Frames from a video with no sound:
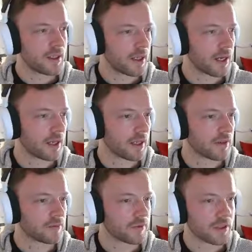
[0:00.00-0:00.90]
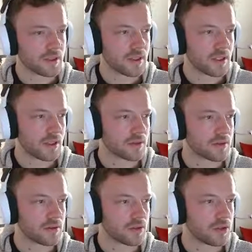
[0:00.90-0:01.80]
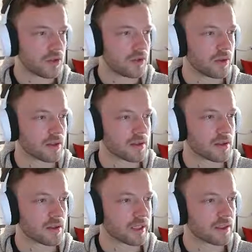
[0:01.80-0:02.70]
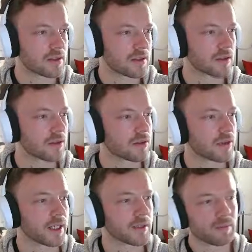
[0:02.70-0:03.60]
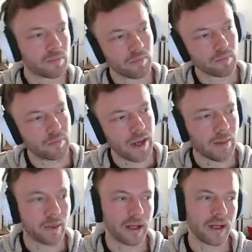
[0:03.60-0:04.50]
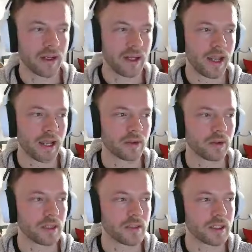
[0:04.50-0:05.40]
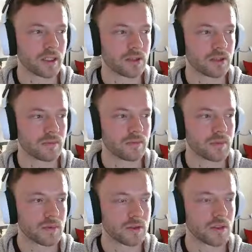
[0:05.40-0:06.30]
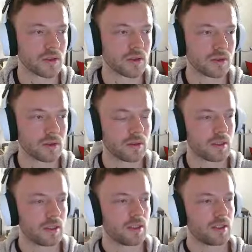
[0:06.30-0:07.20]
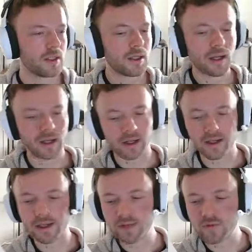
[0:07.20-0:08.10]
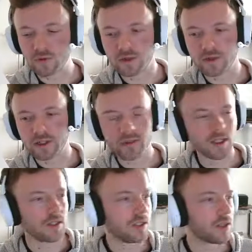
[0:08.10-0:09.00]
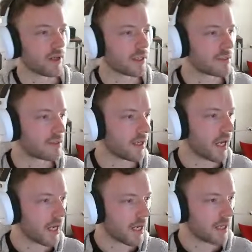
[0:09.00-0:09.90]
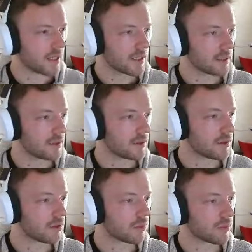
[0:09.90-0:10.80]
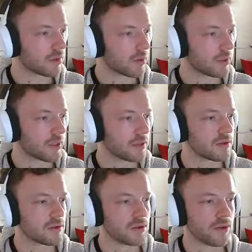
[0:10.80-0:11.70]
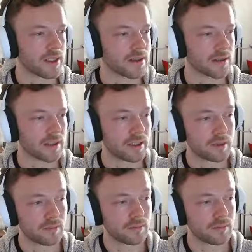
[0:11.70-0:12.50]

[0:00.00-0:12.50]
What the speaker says: First thing to do is select the correct paper and orientation. So if you're living in the USA, you probably use US letter.